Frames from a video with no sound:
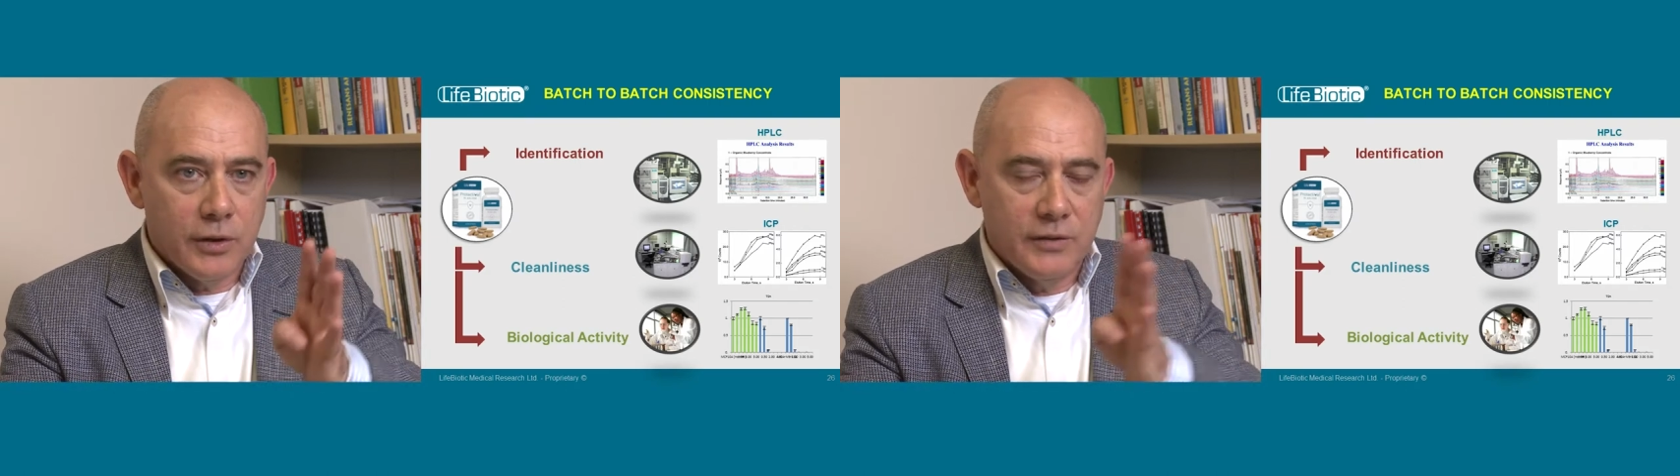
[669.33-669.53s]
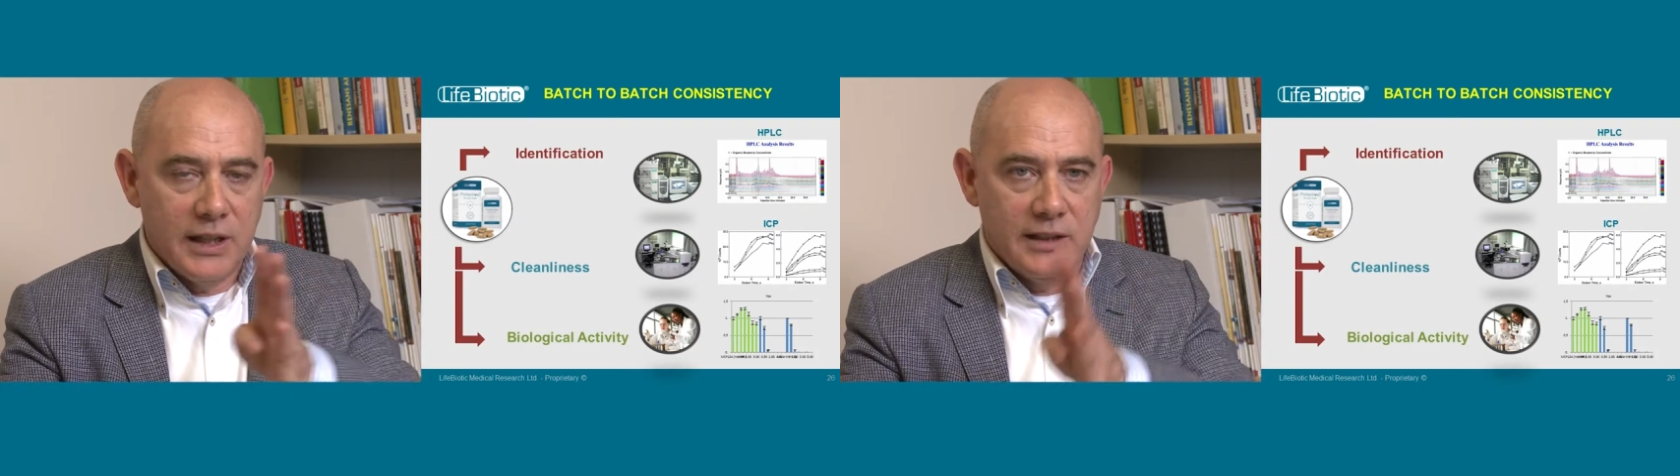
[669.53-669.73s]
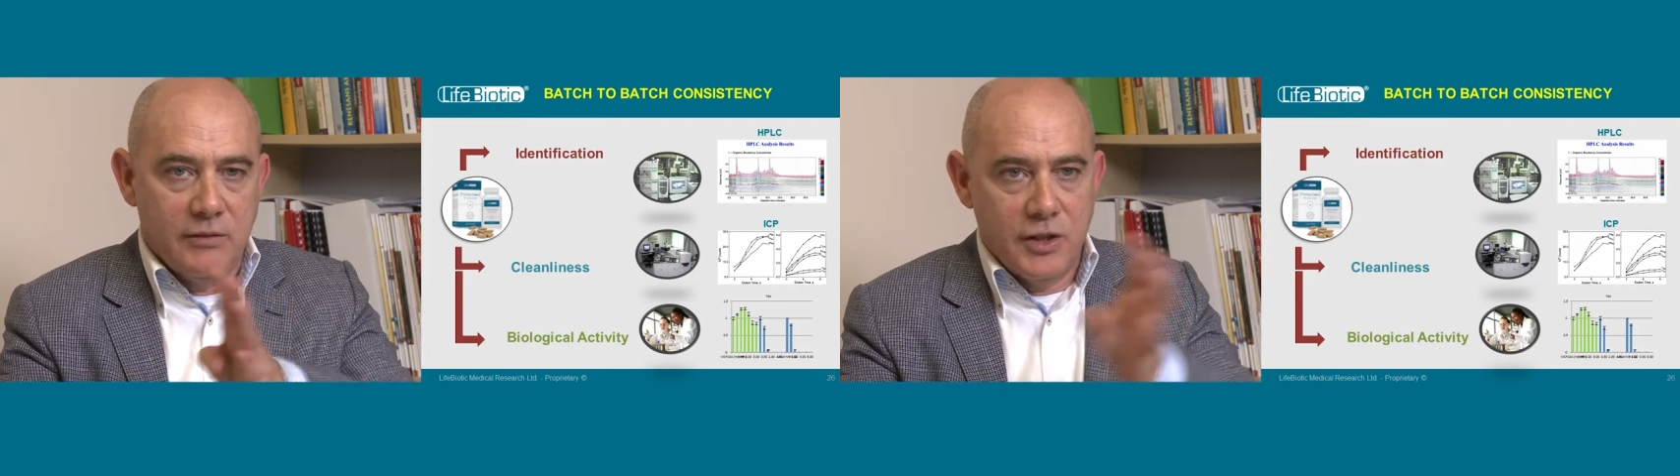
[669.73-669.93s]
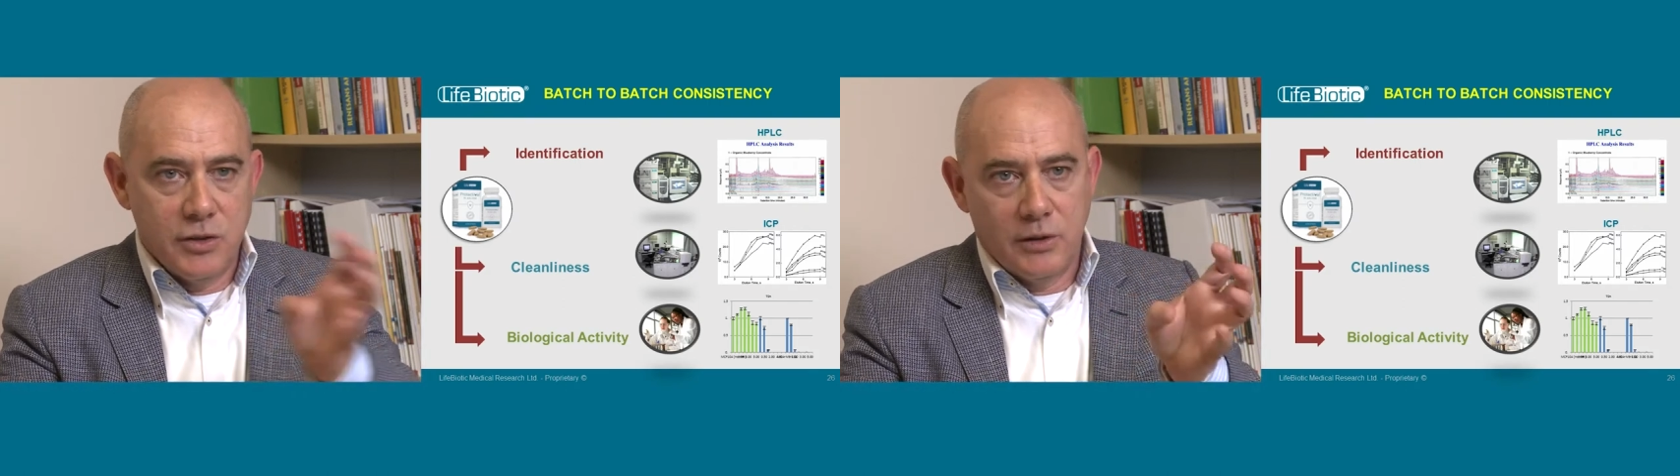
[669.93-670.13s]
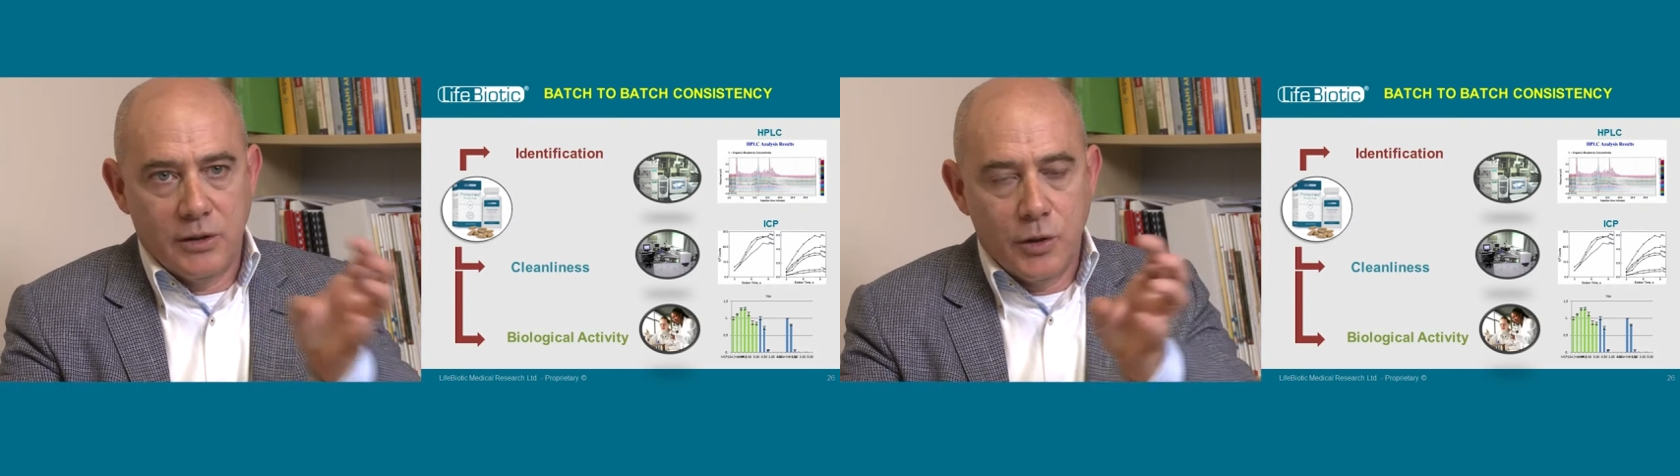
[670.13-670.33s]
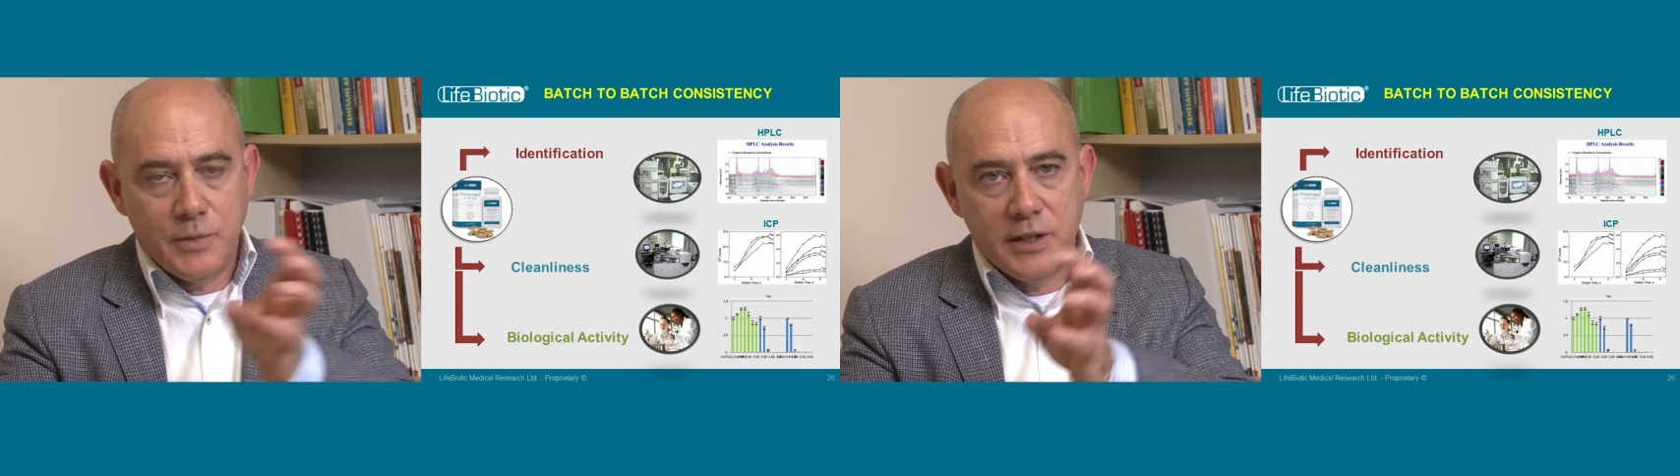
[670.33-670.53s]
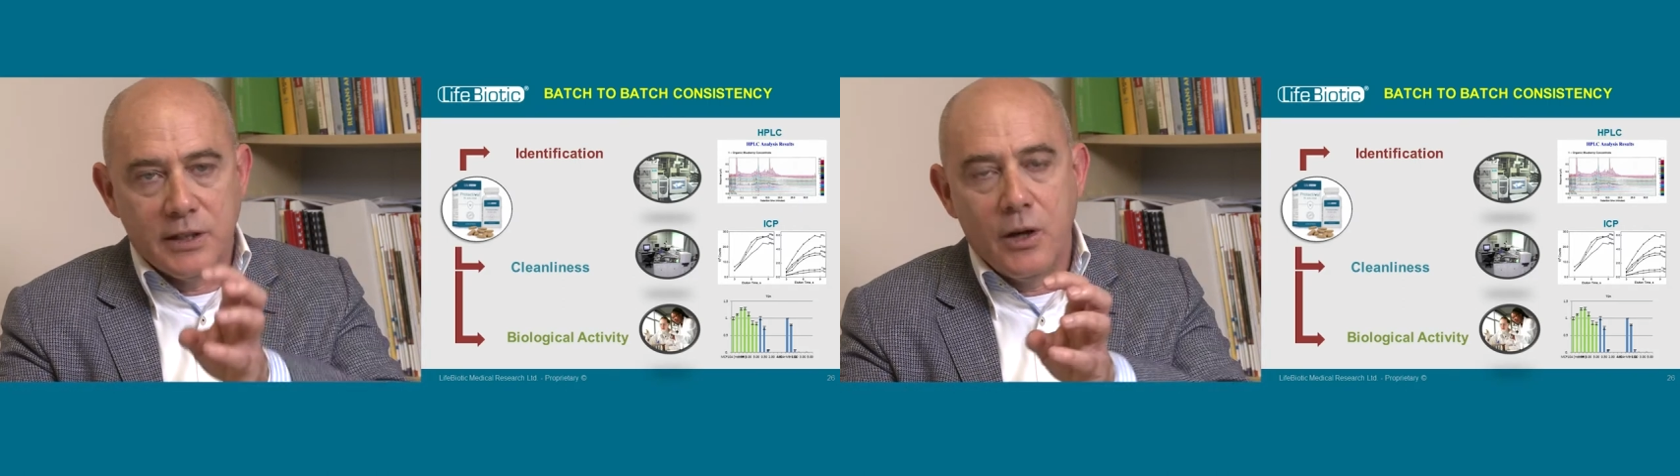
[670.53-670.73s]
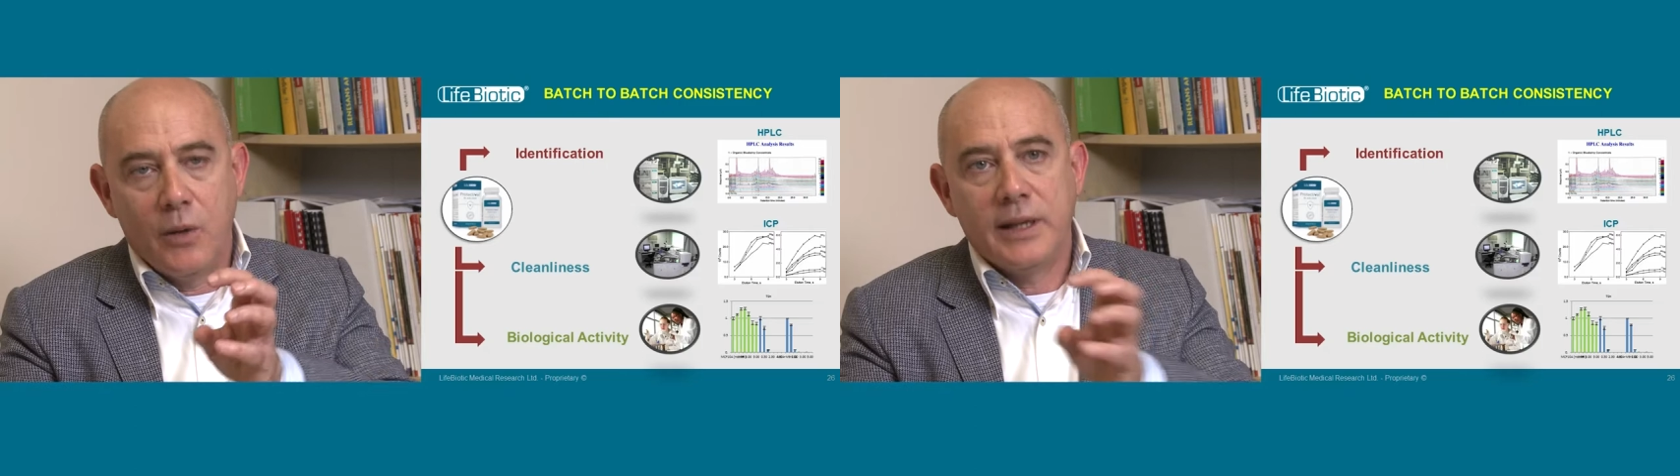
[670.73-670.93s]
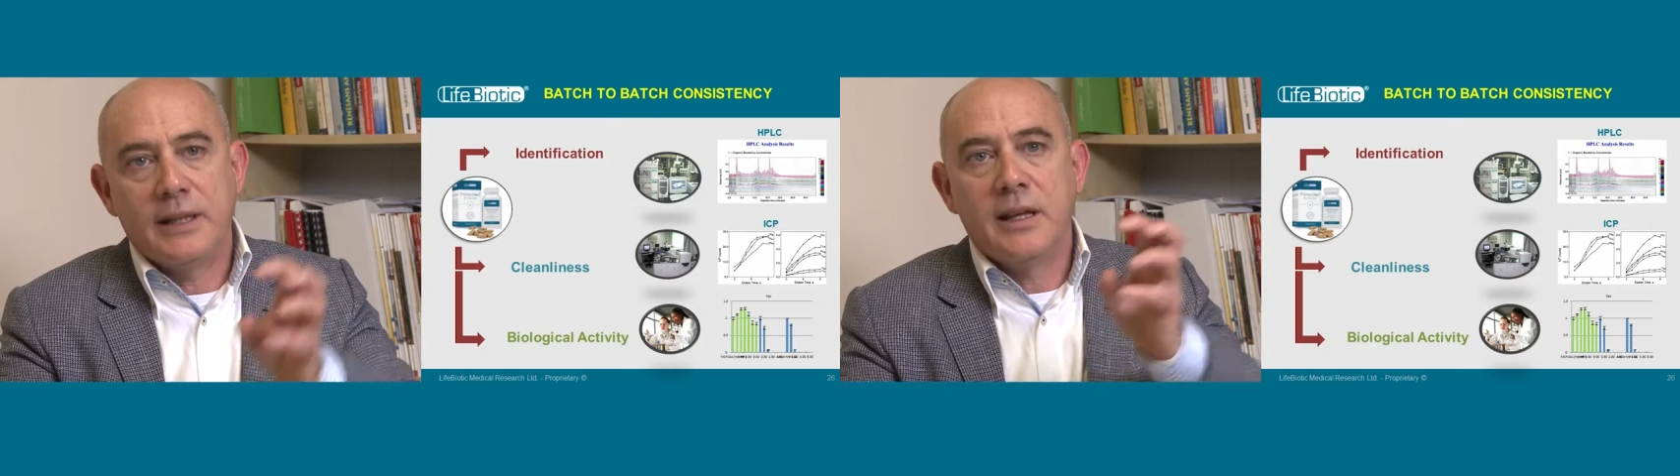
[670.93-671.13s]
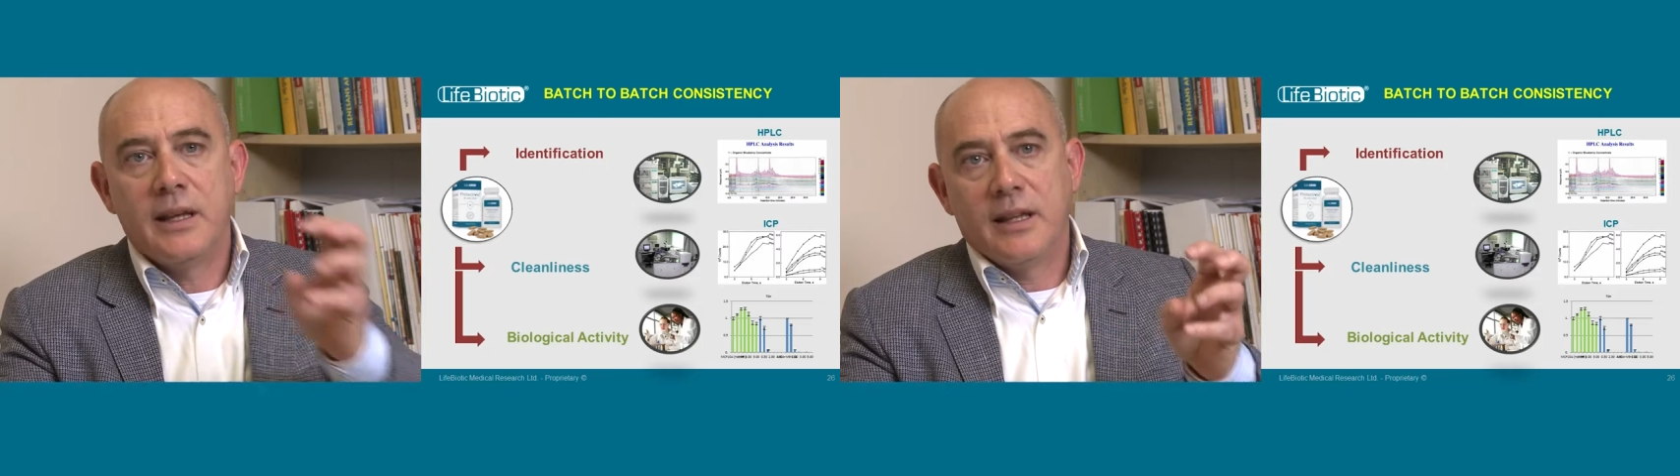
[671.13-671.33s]
of the individual herbs that go
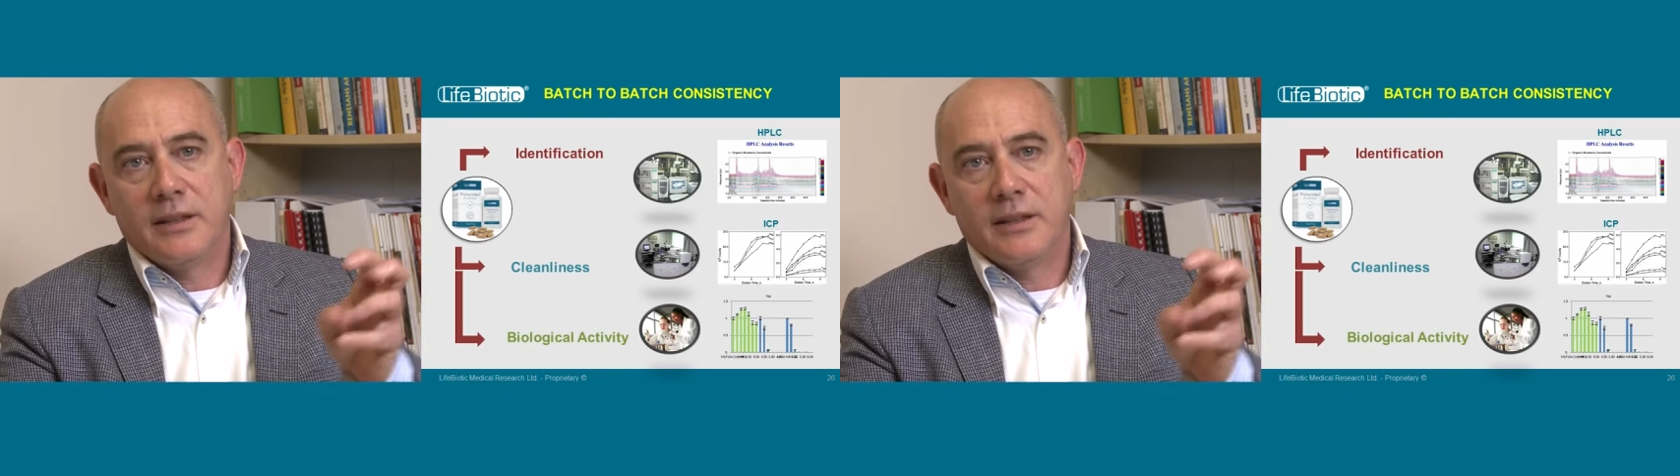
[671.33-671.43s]
in,